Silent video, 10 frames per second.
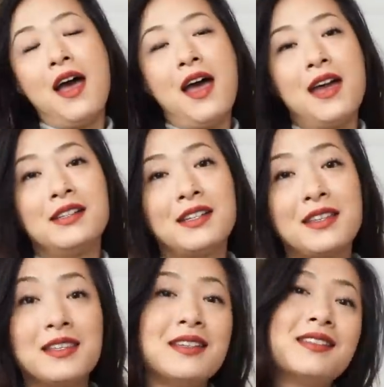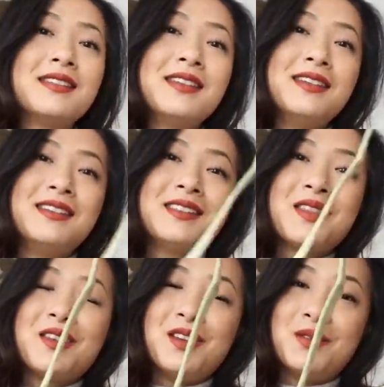And this is
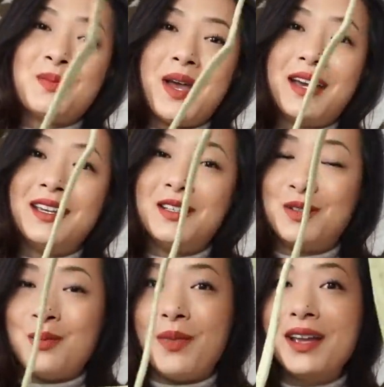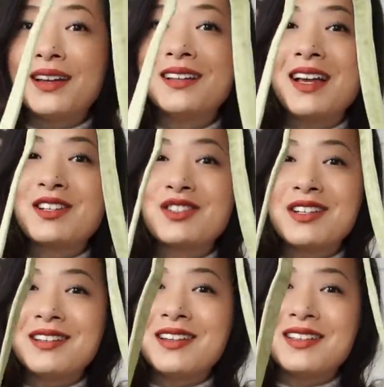the newest bag into my collection.